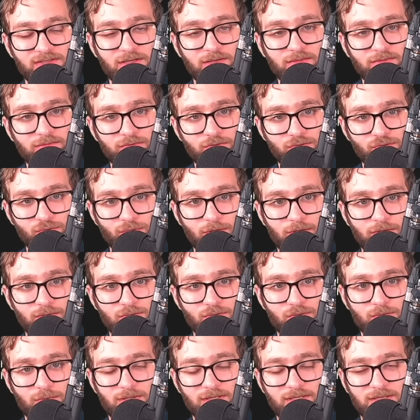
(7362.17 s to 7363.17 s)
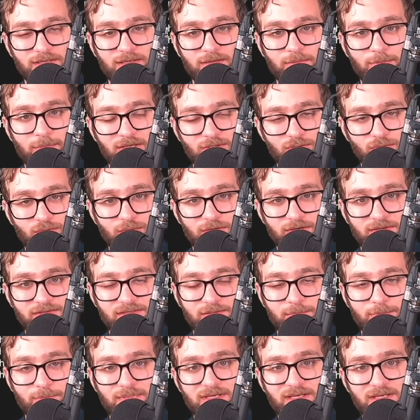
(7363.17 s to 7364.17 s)
infrastructure related metrics
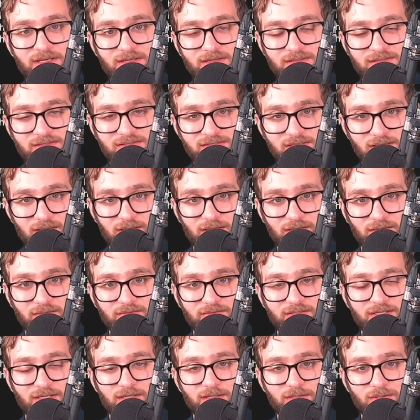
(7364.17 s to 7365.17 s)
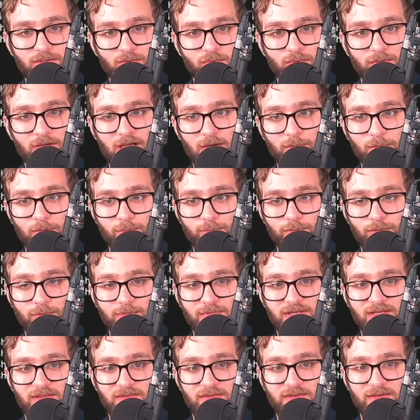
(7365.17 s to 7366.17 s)
being saved into our
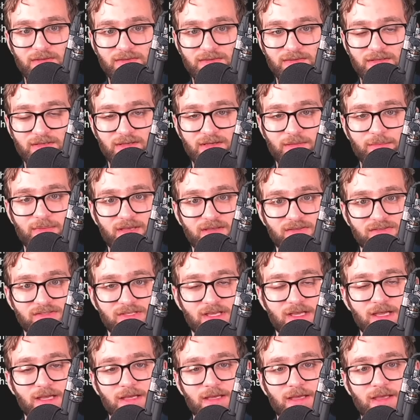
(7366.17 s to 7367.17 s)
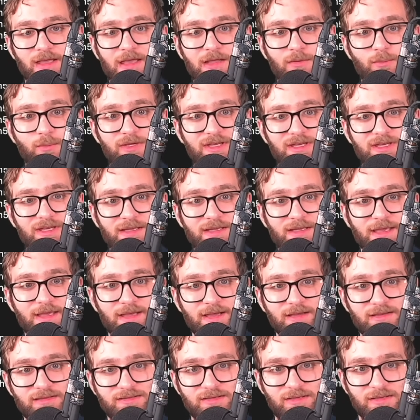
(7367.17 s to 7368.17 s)
Prometheus database, and we can
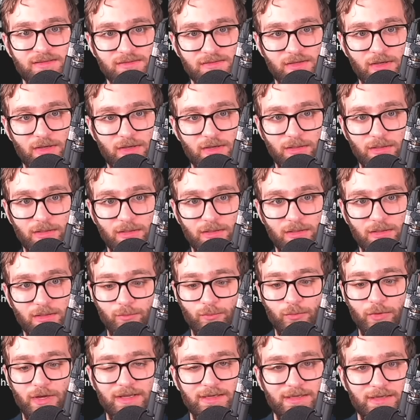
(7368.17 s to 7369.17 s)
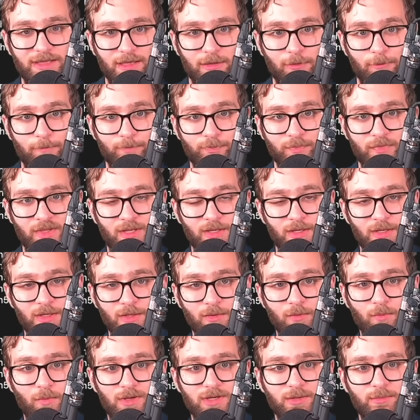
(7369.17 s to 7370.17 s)
access all of them right now.
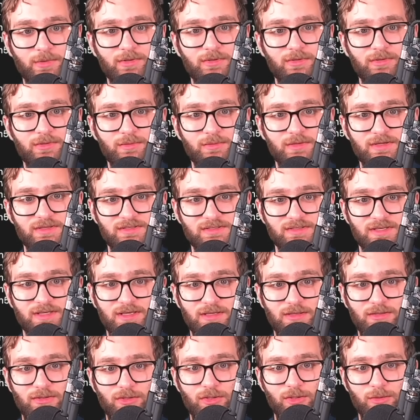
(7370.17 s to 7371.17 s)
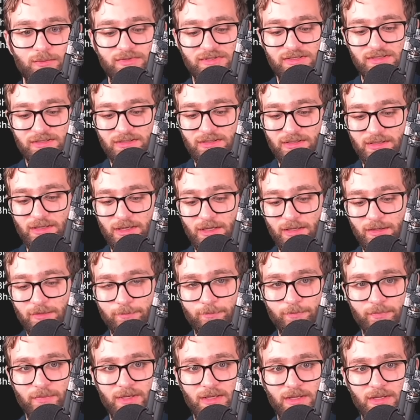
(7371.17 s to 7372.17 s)
What I'm going to do is say kubectl.
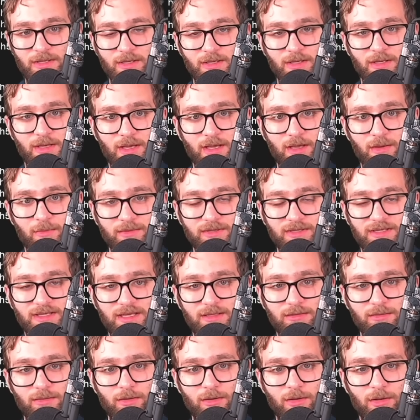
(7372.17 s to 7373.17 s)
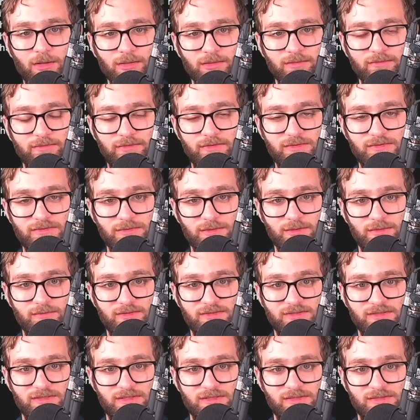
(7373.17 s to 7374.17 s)
I want to get all of the
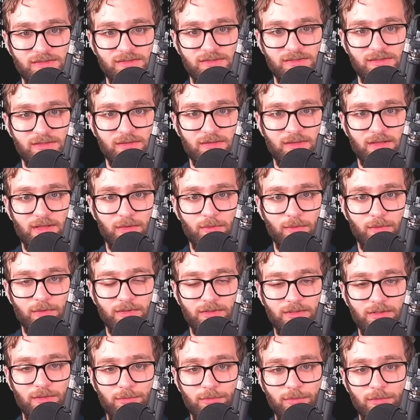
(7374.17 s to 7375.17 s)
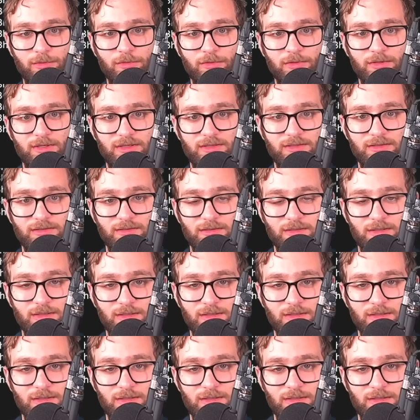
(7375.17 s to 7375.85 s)
services that were deployed